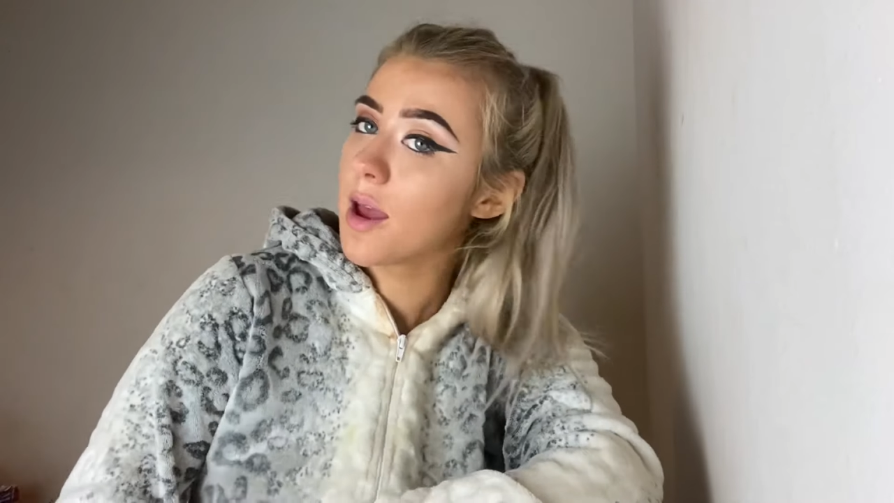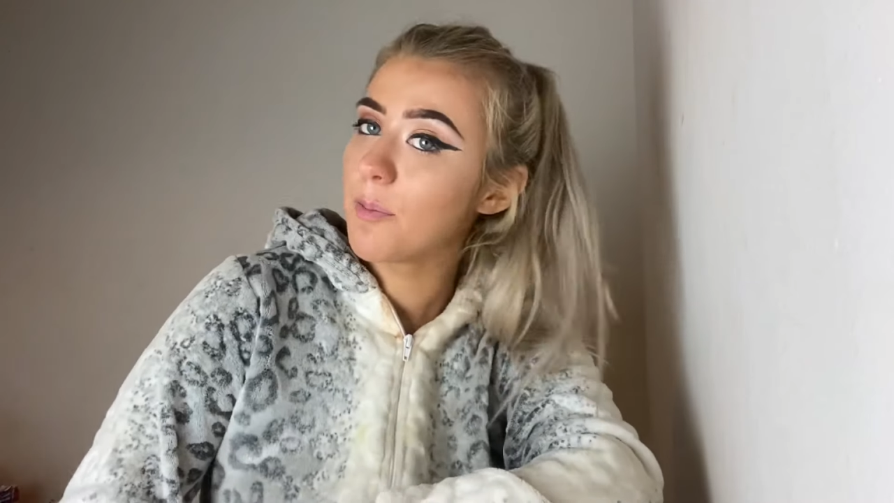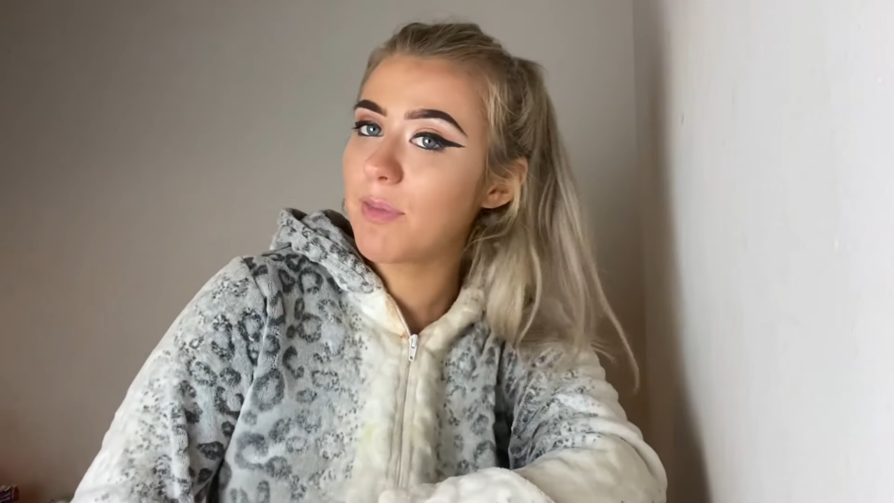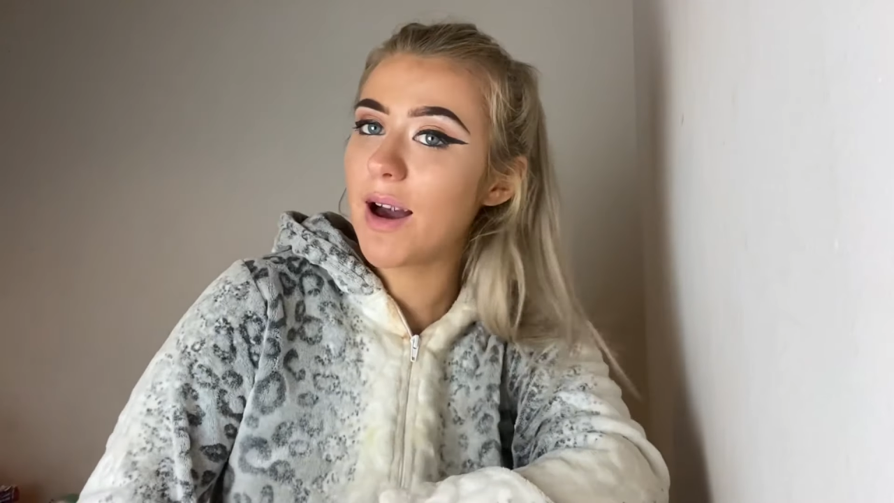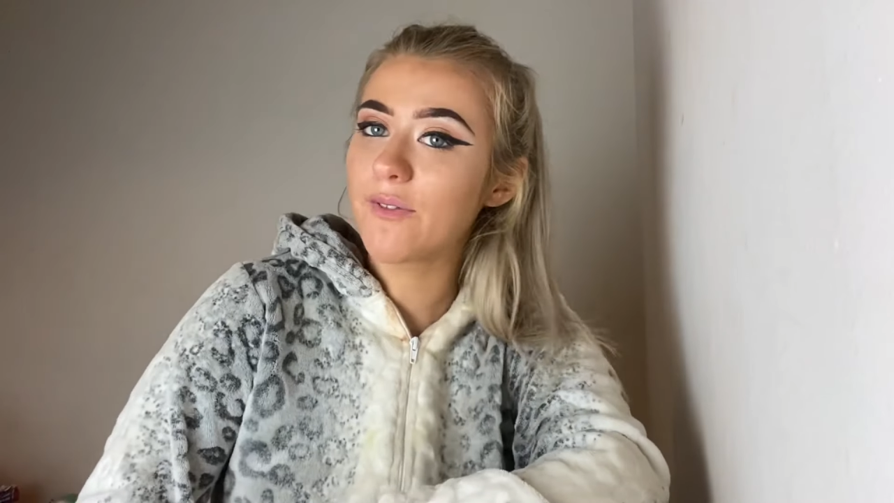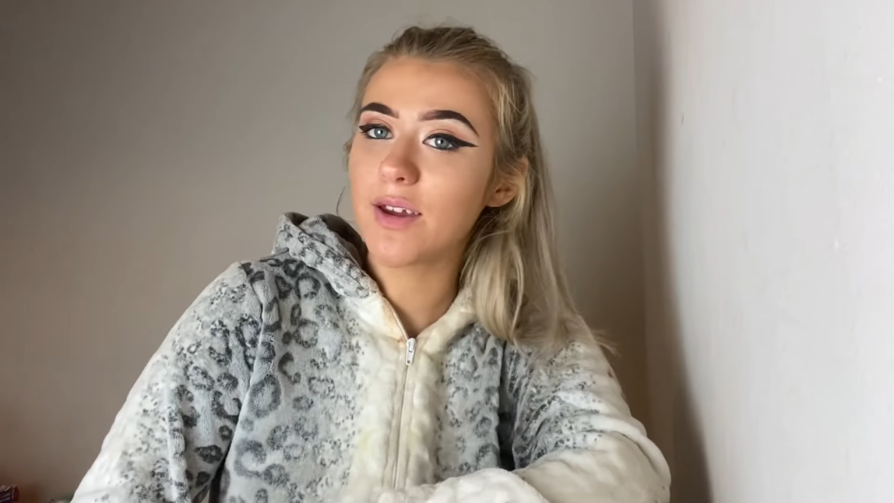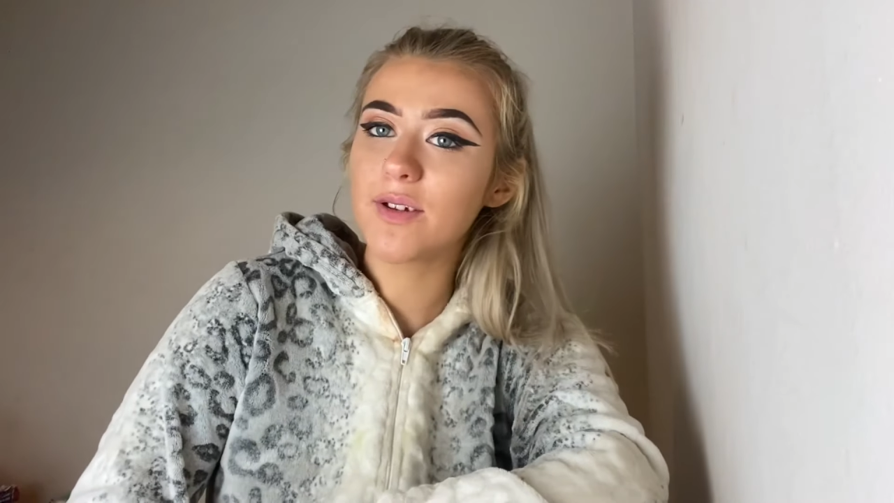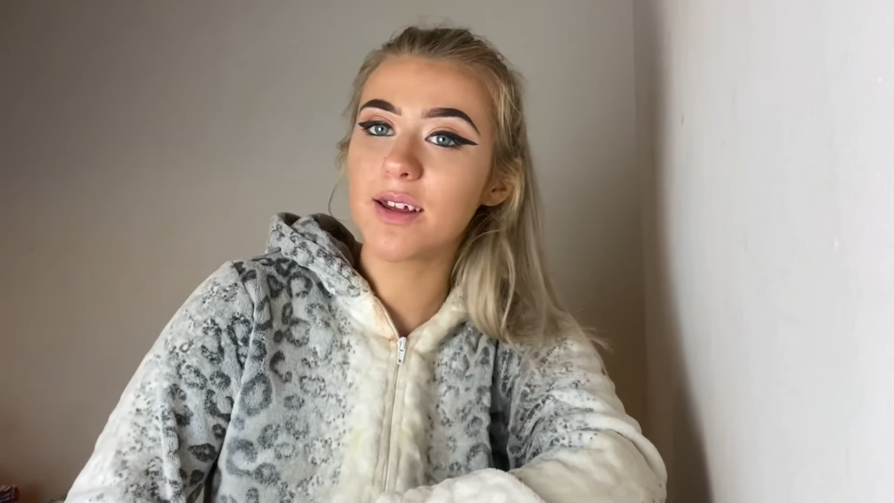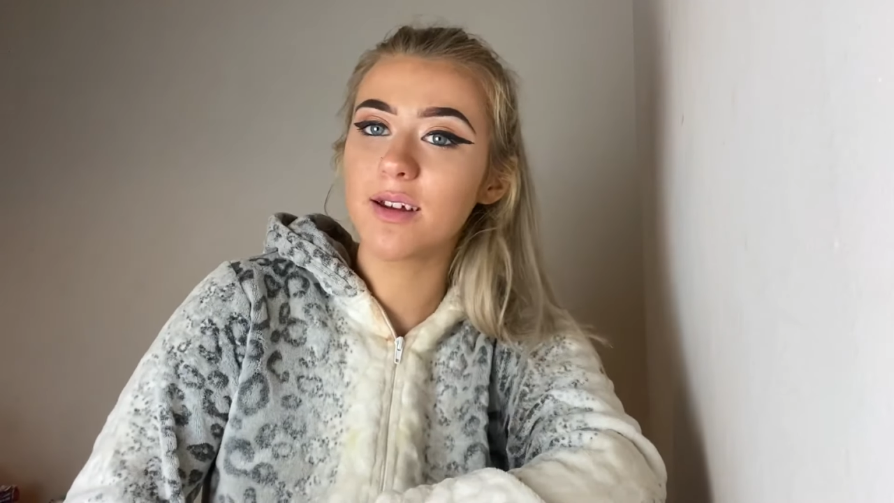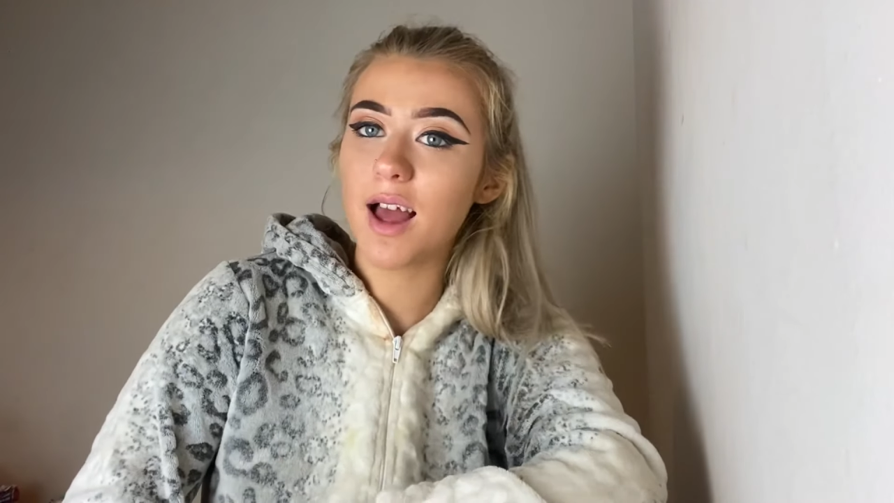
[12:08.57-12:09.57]
My
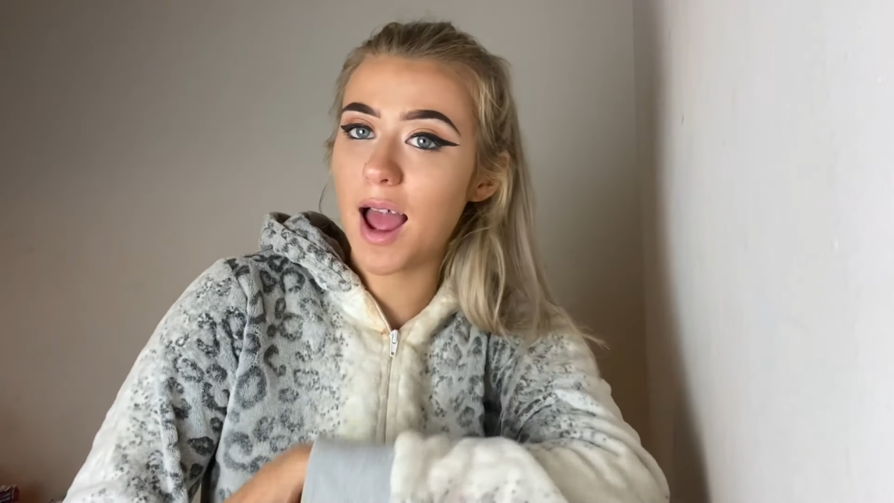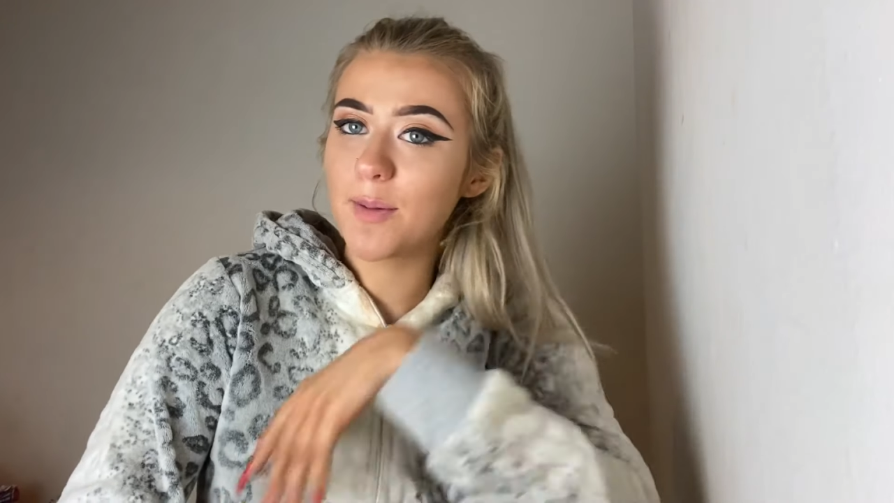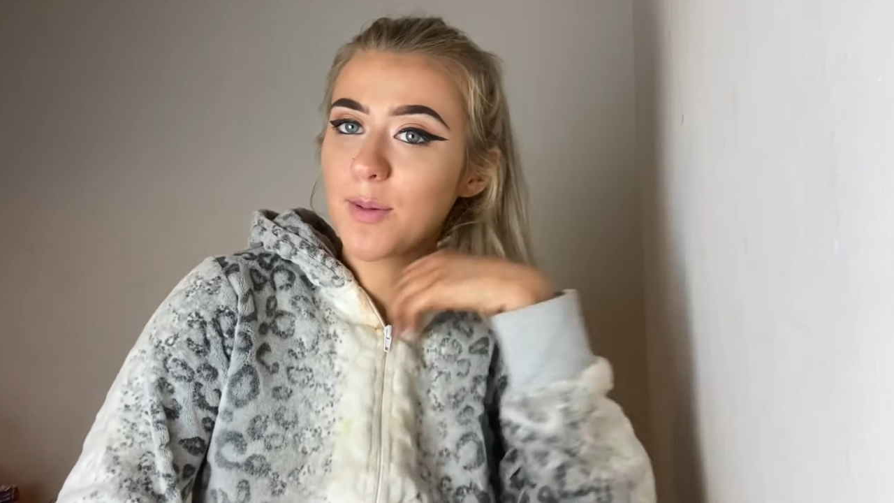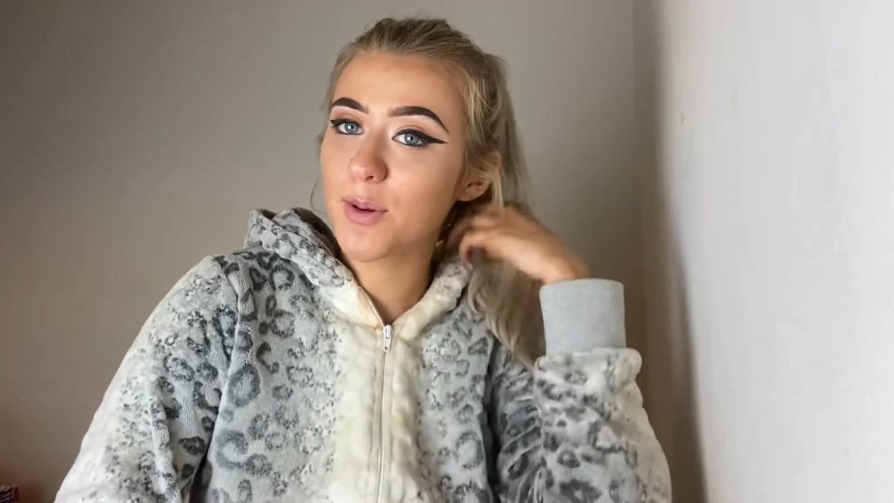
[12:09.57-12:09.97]
favourite eyebrow